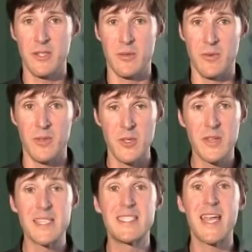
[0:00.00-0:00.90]
too. You
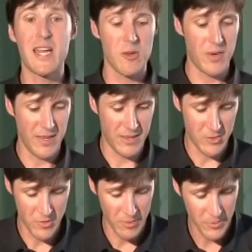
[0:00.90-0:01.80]
can decorate the
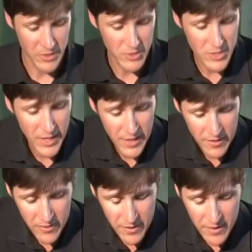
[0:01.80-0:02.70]
drum with your child.